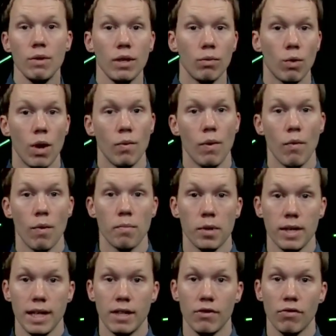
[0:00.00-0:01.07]
with what we would
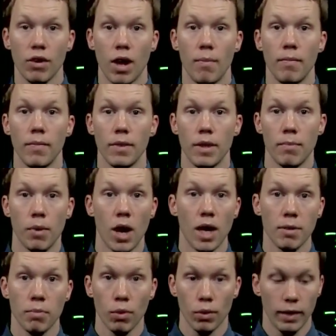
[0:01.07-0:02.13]
predict from the
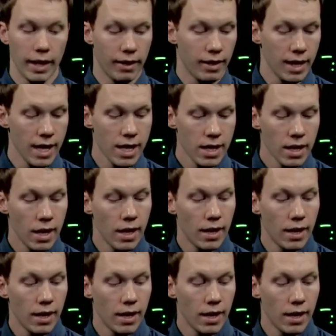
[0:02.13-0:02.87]
bond polarity,